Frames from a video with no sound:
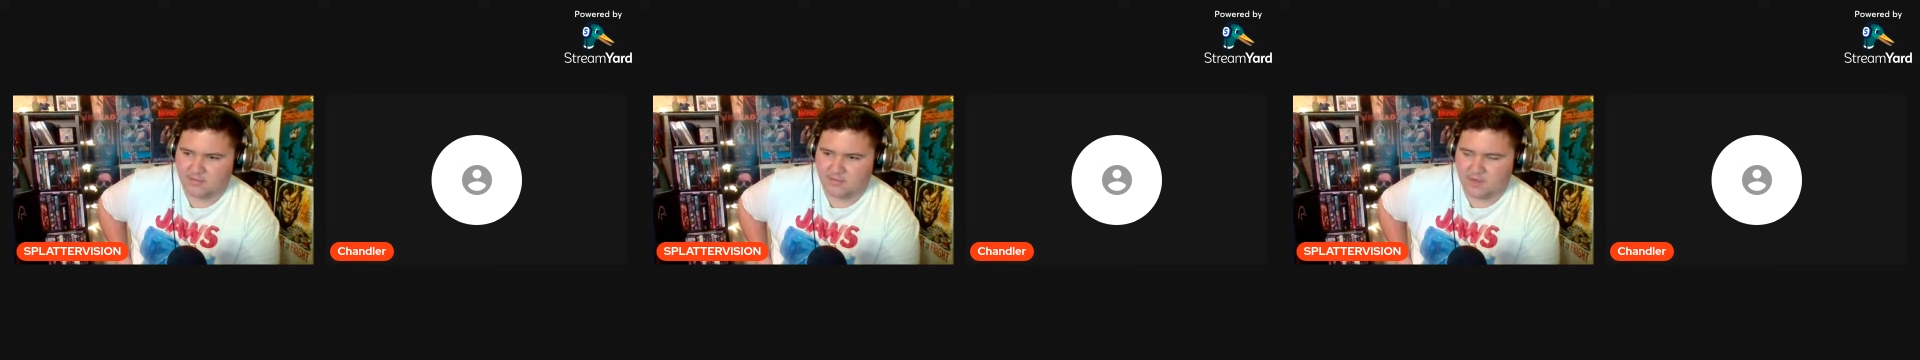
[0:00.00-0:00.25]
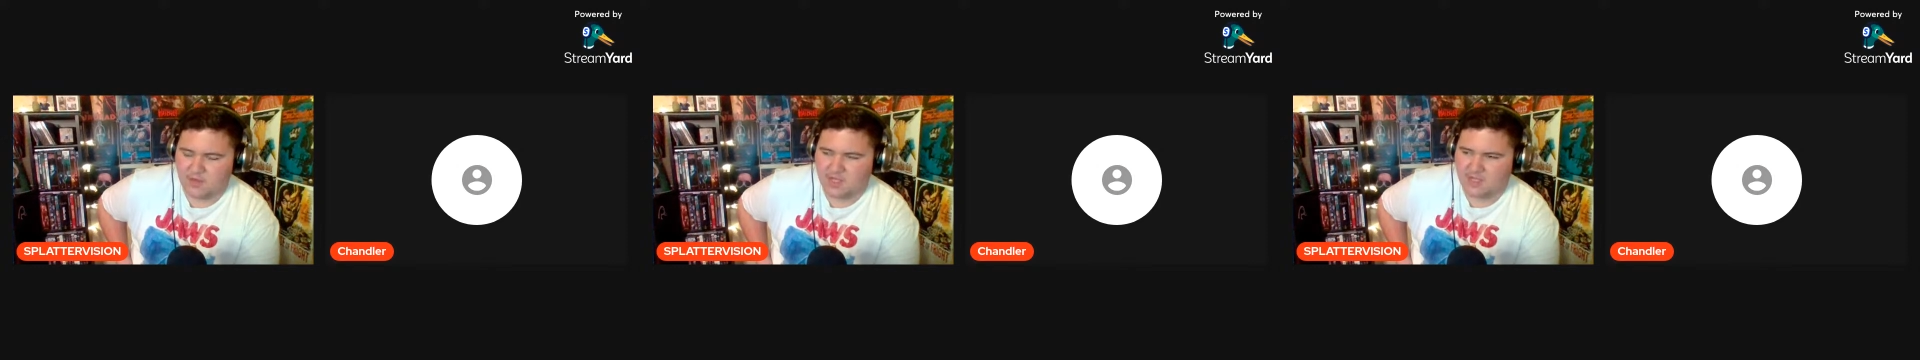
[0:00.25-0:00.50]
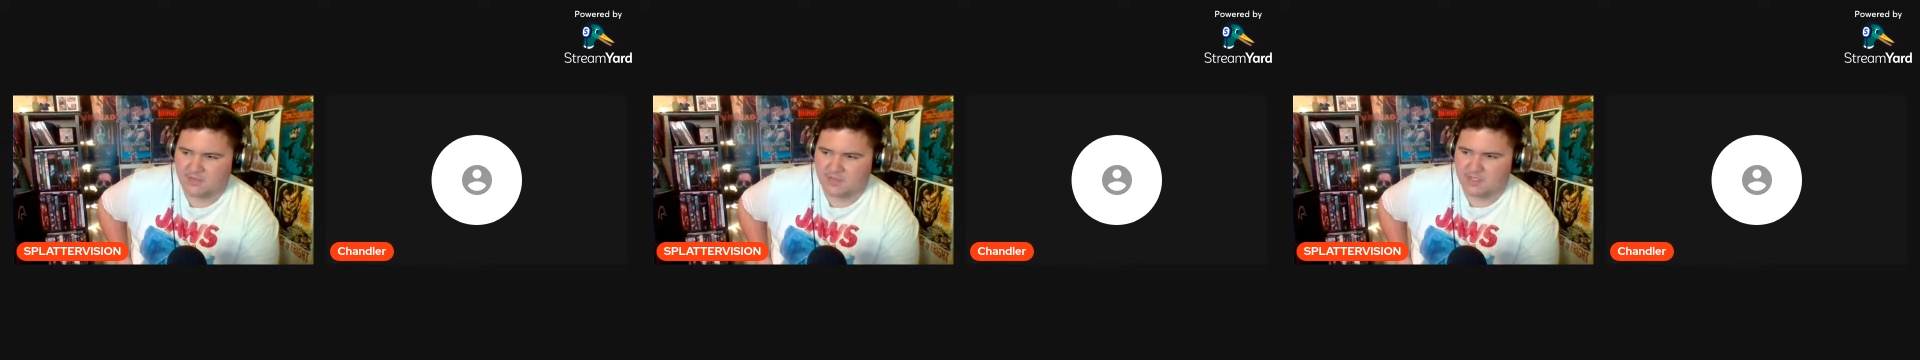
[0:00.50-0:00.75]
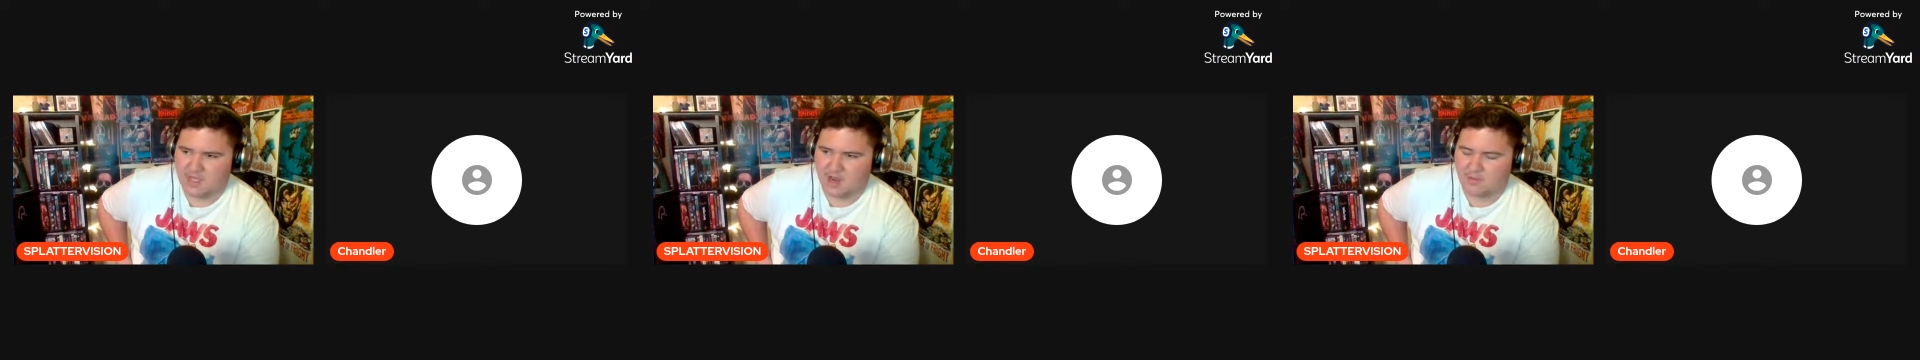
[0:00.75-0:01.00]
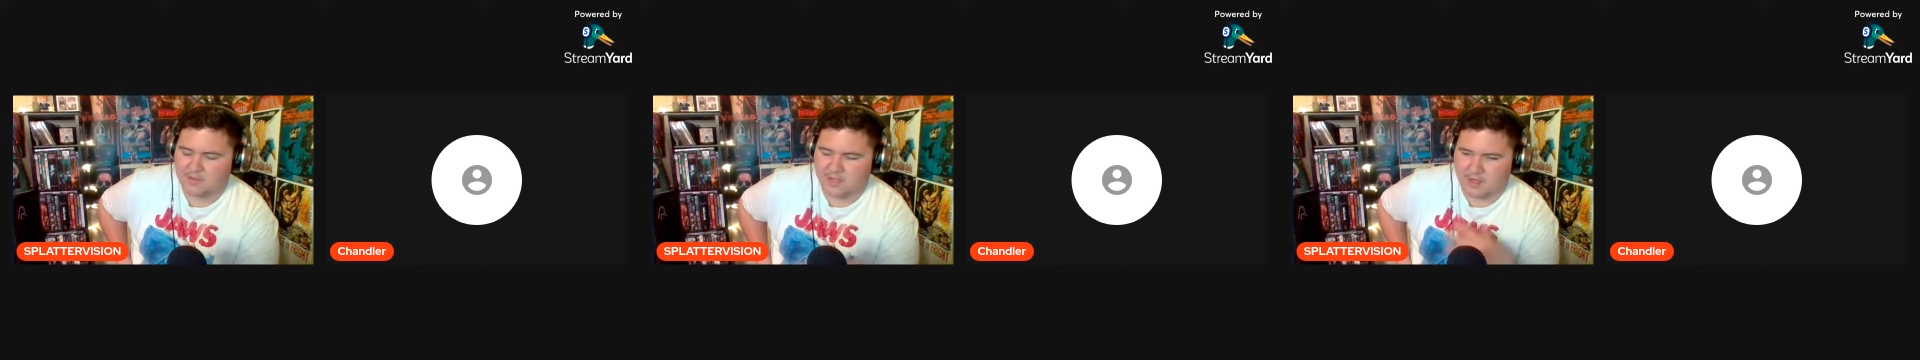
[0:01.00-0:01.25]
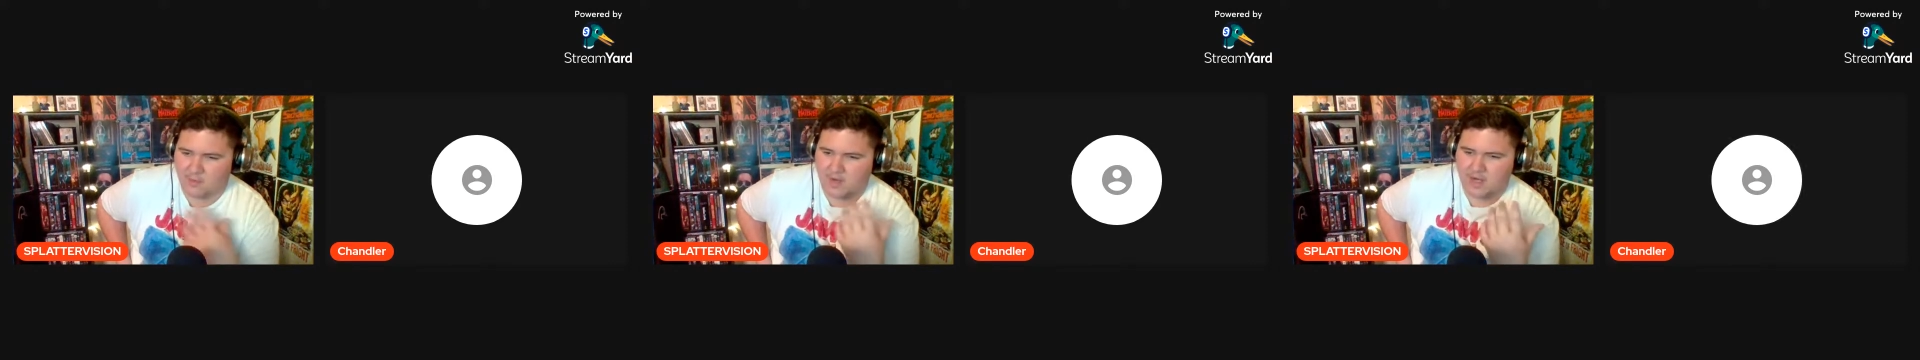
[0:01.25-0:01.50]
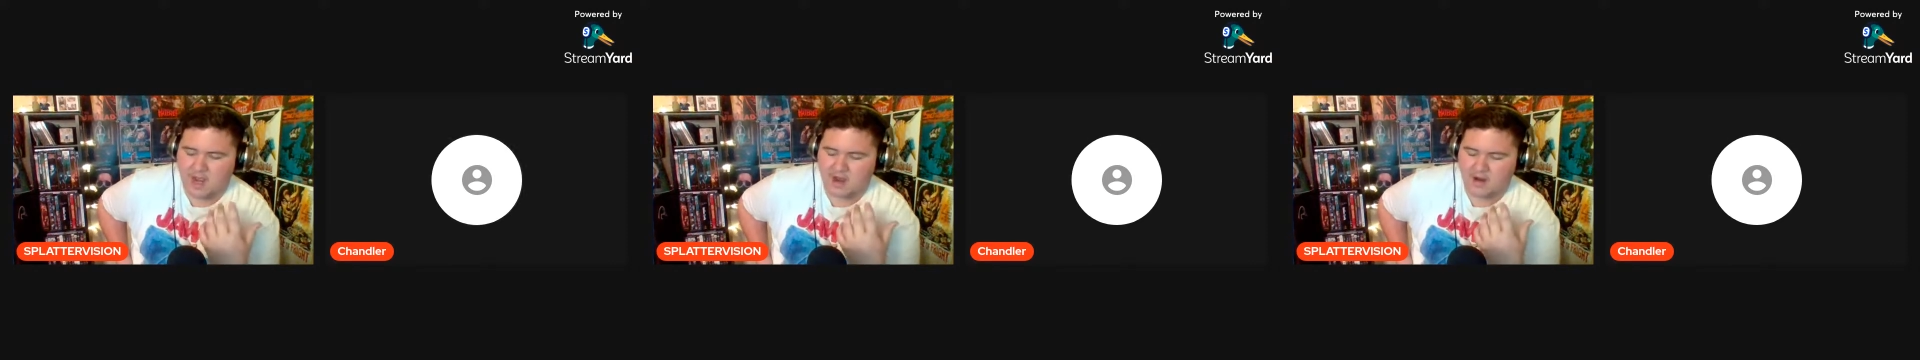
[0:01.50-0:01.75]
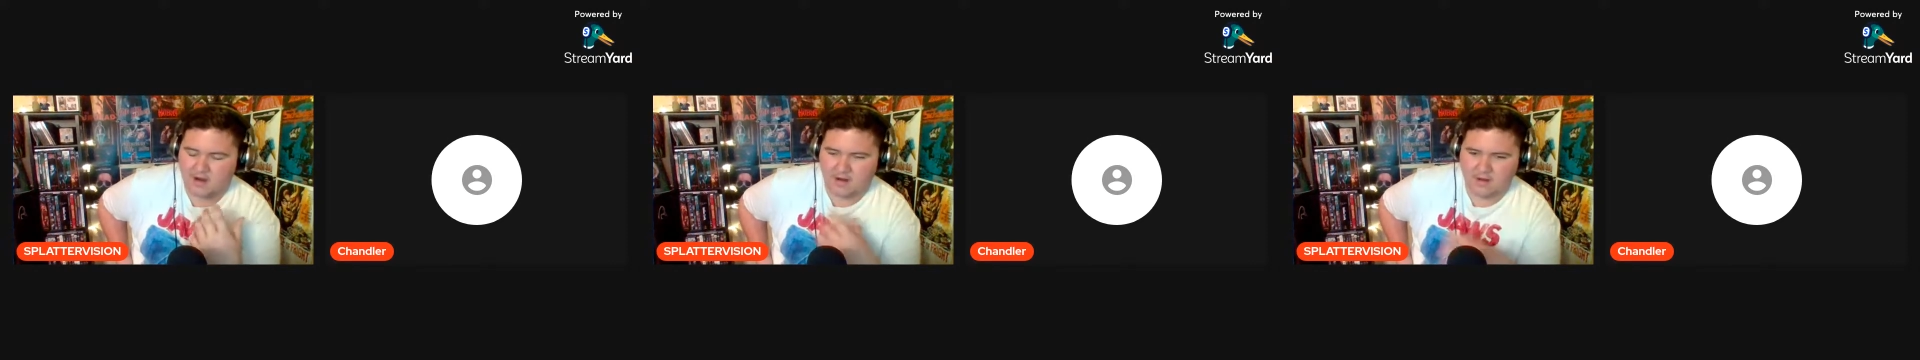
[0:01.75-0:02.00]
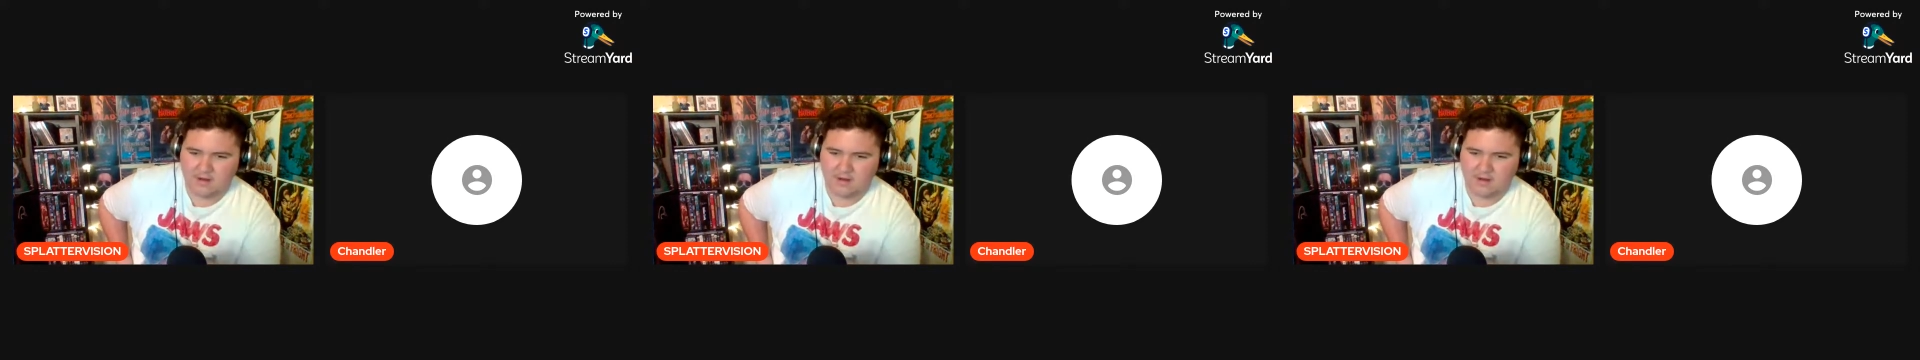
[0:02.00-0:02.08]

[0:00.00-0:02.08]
Then you get this guy with like green hair